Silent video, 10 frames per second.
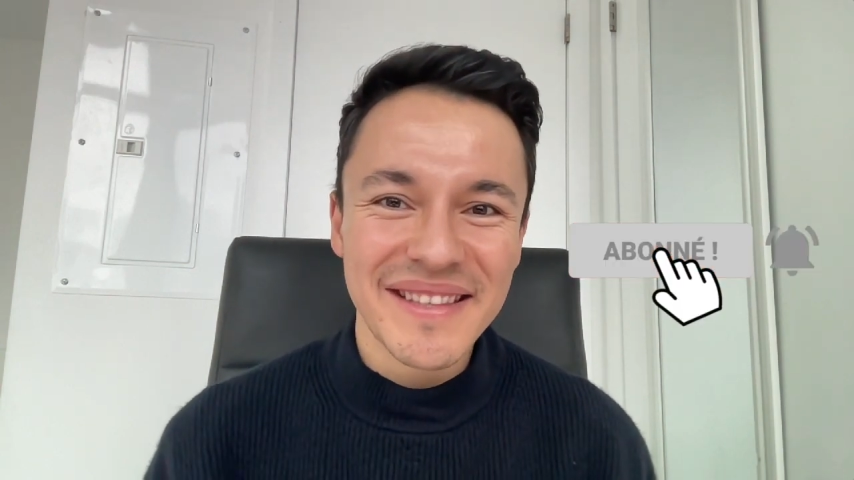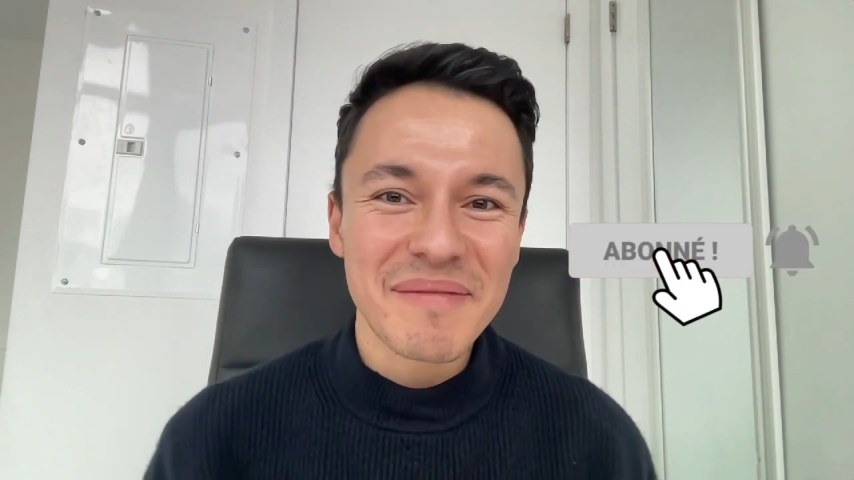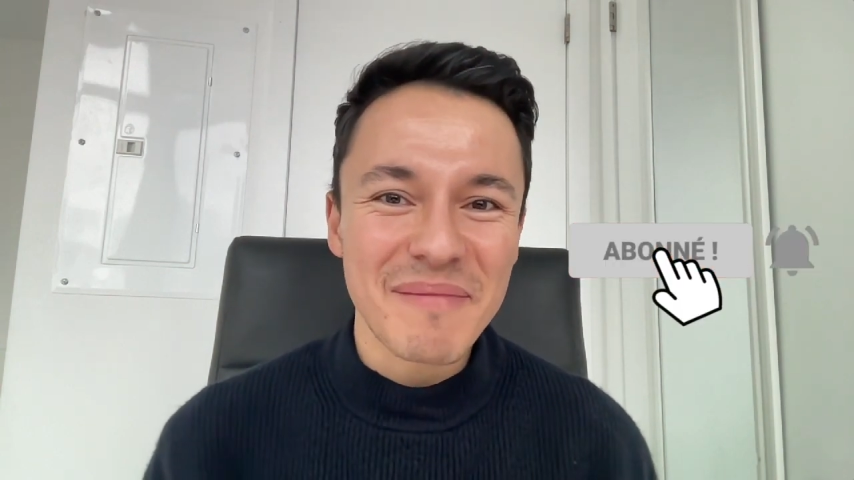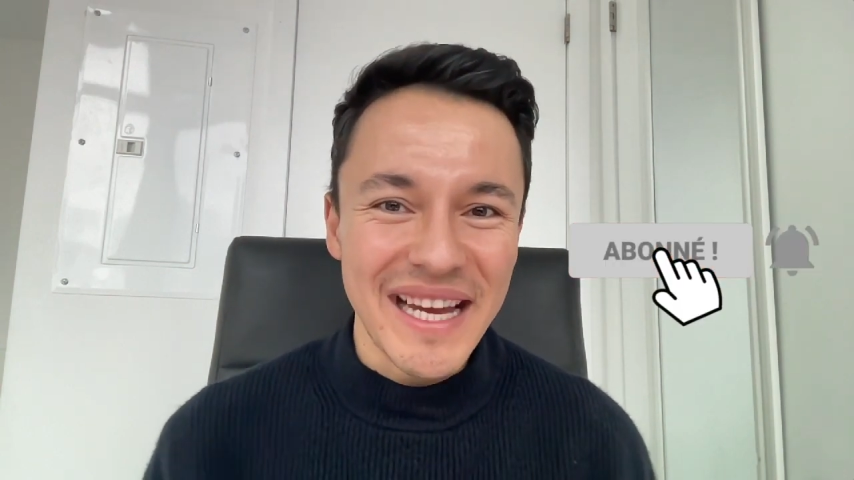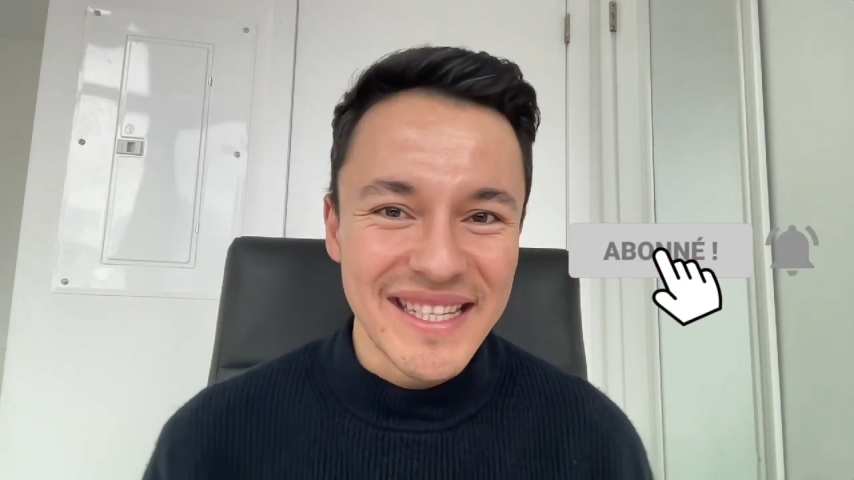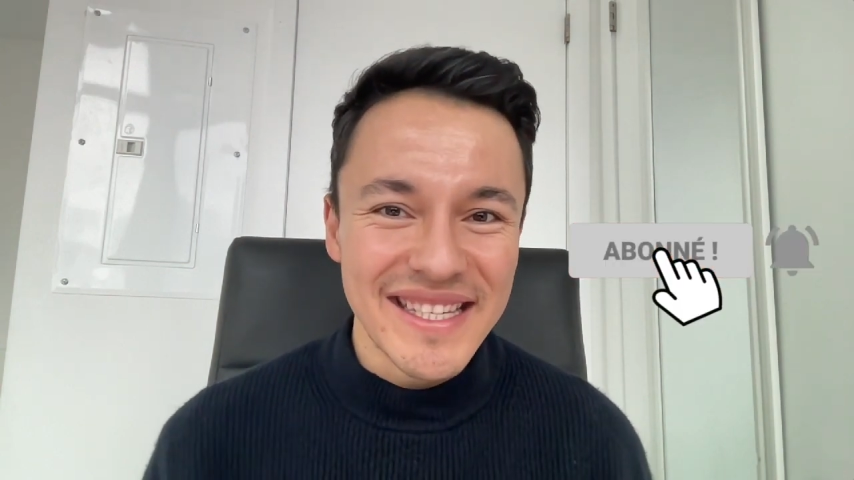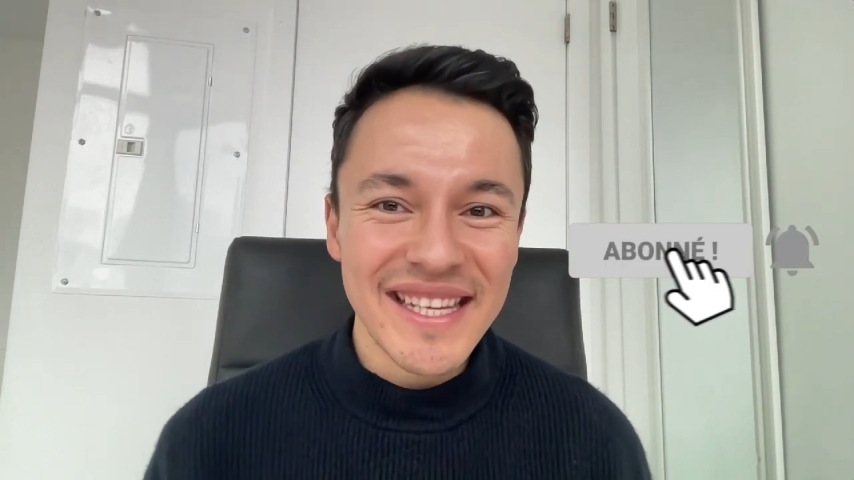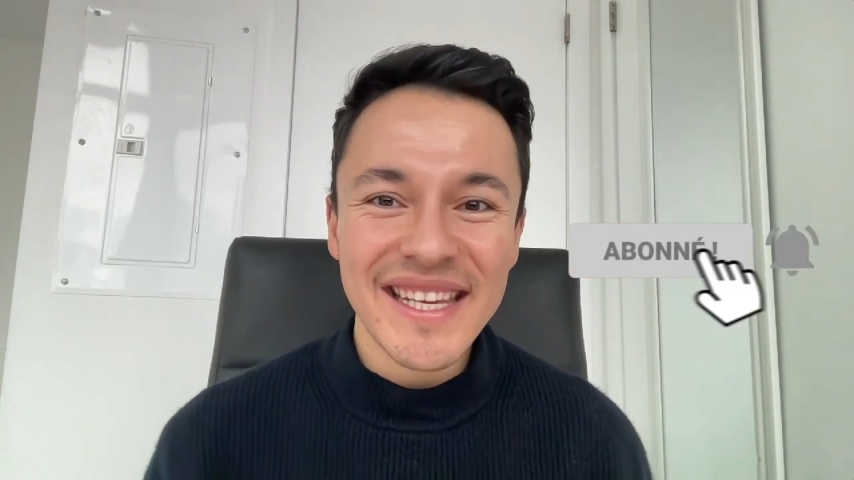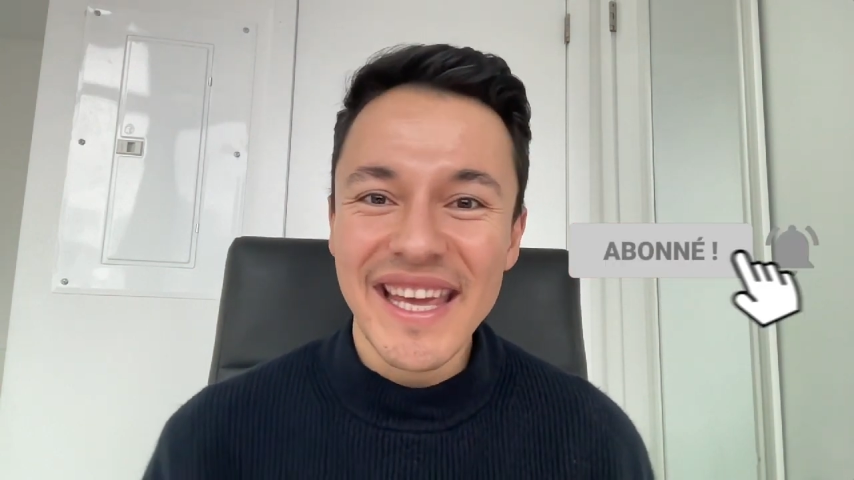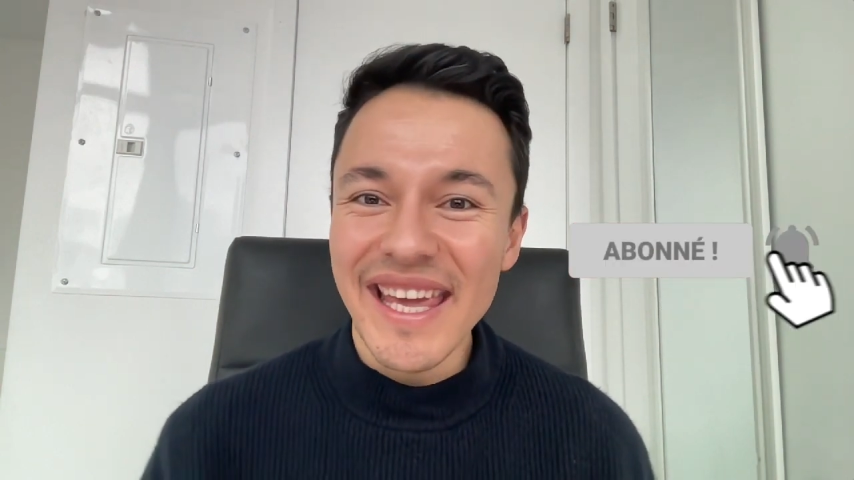
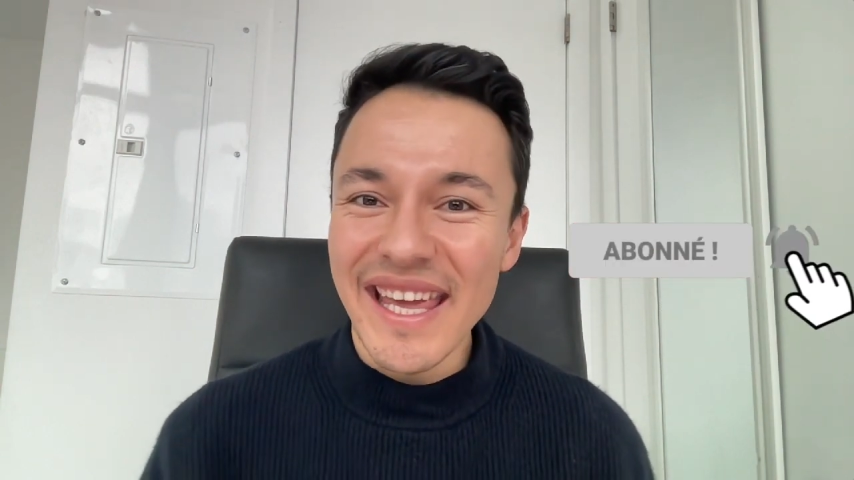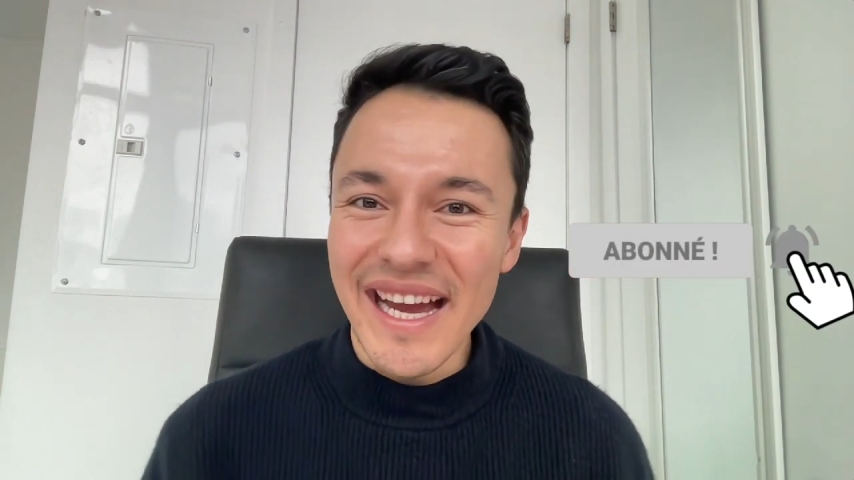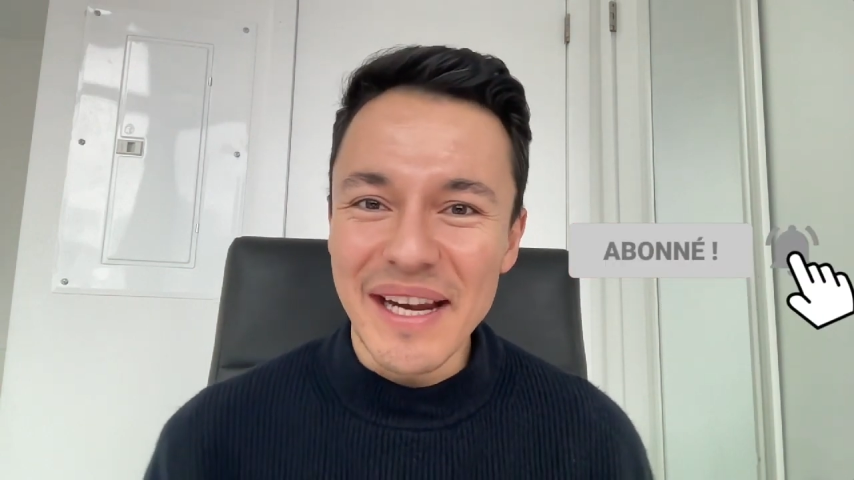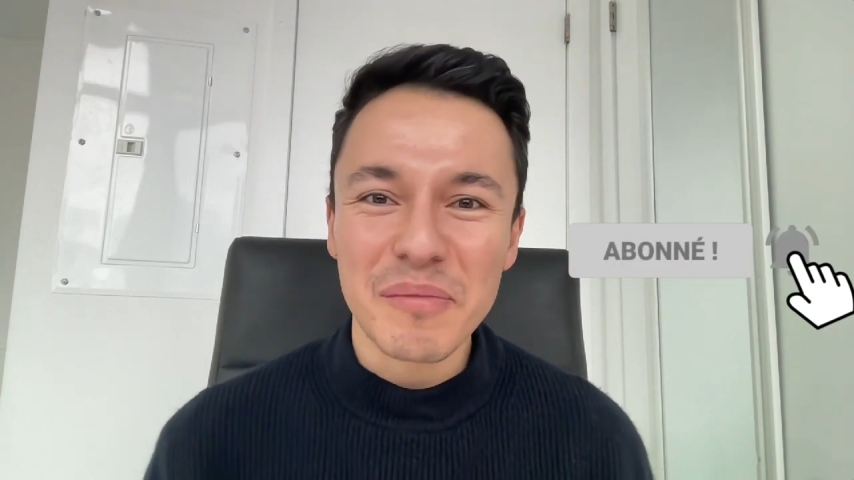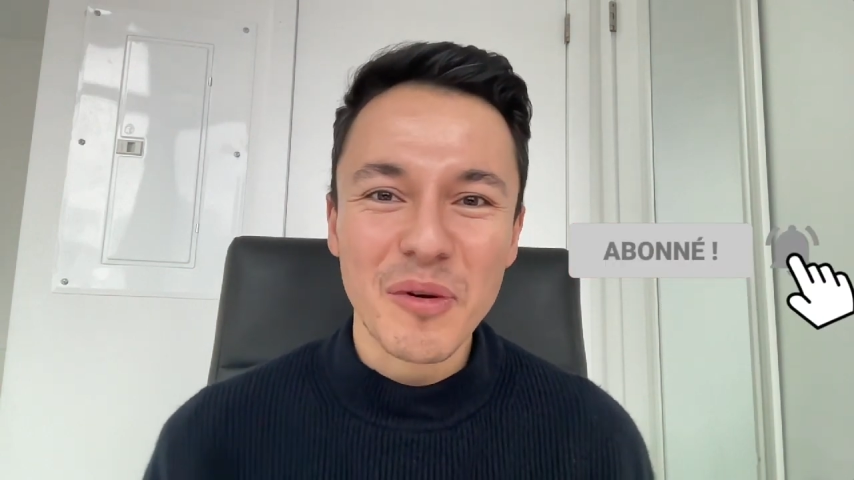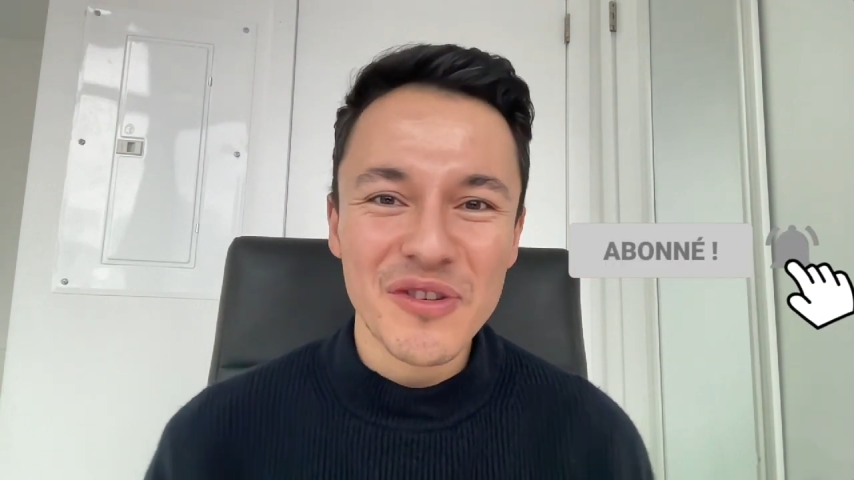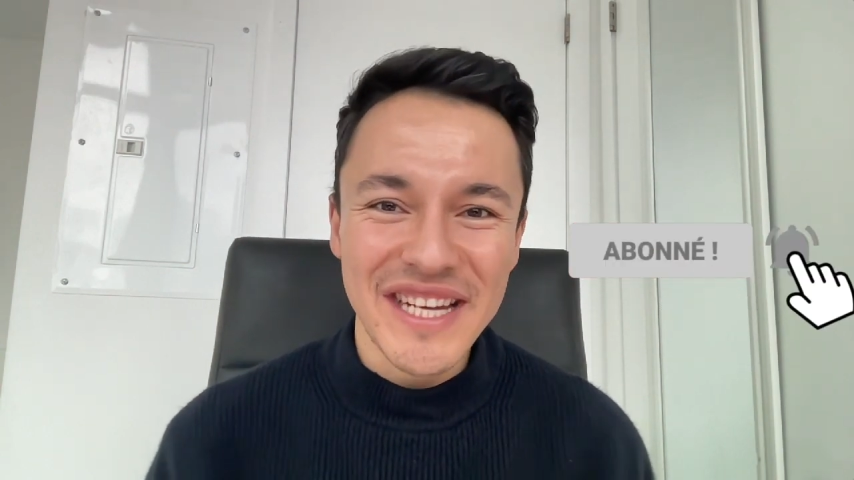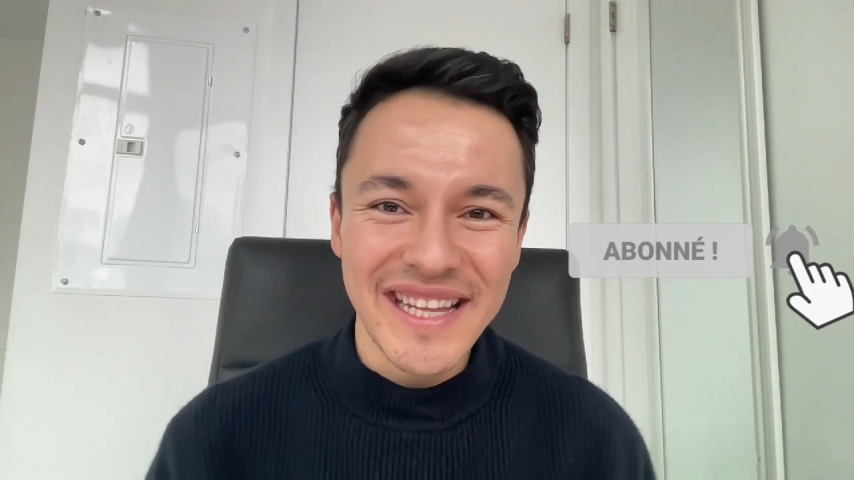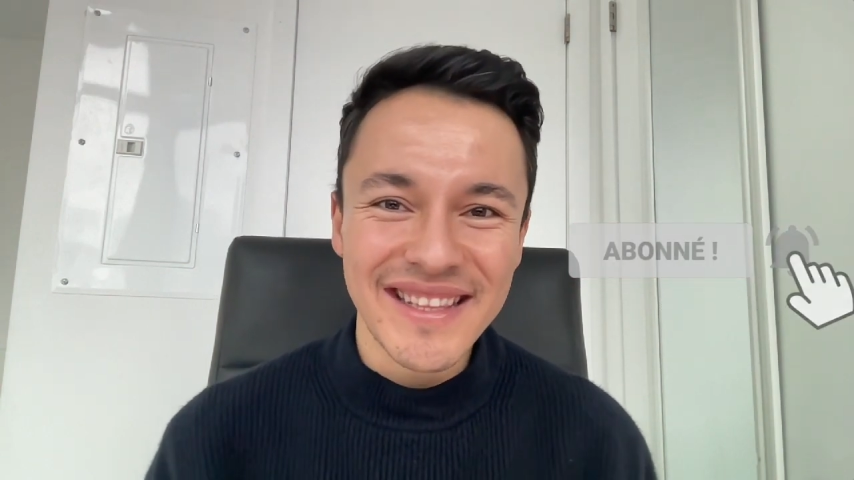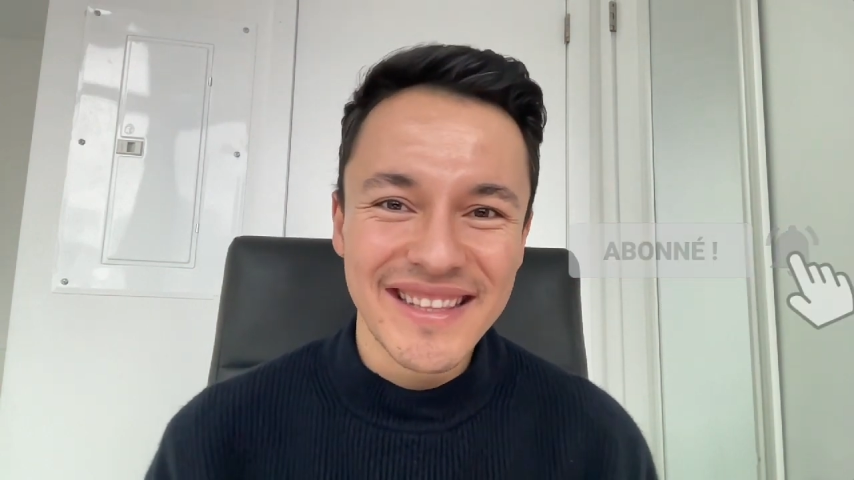Merci et à la prochaine.